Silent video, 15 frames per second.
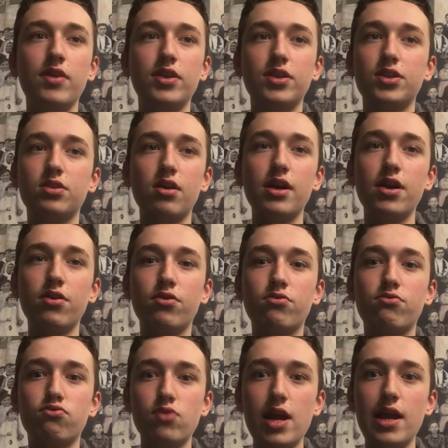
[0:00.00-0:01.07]
It started
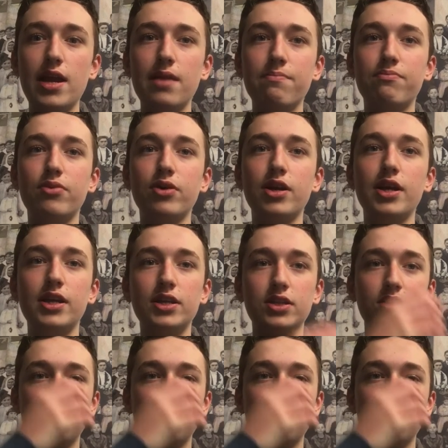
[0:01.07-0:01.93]
out great, but it is